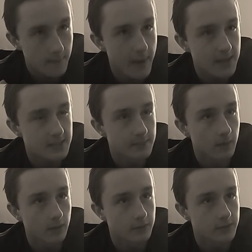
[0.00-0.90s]

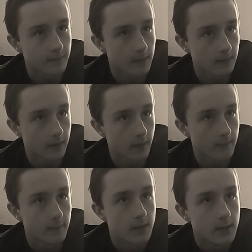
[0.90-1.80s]
basketball or something,
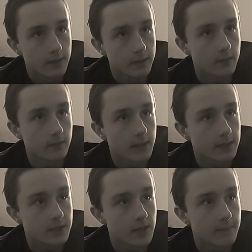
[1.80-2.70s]

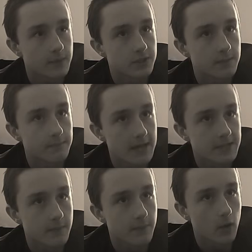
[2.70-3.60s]
championship
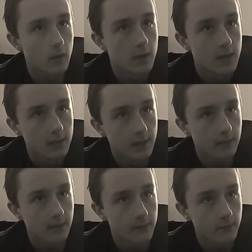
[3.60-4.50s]
basketball.
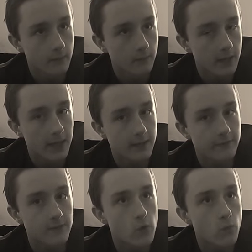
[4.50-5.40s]
Like
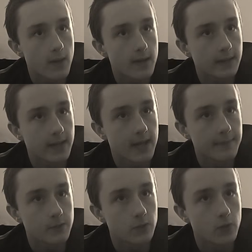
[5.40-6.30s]
if you win a
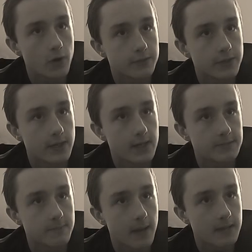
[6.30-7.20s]
game, you go to the
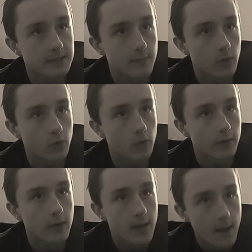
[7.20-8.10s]
next basketball court.